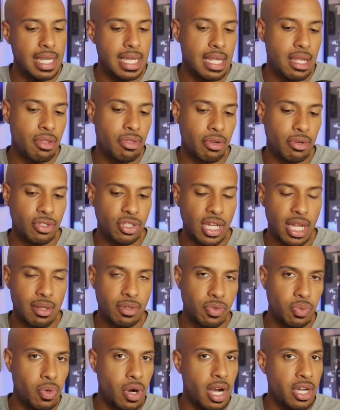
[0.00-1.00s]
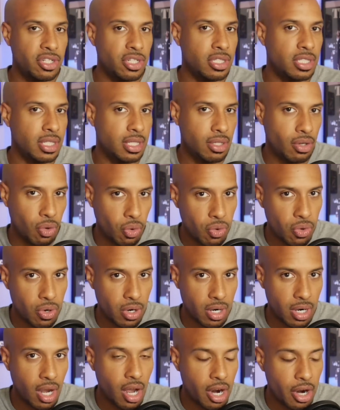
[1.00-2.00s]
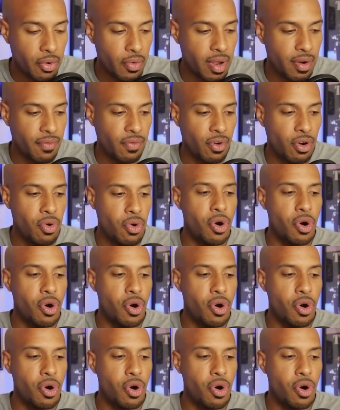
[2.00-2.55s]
either James Washington or Hunter Renfrow,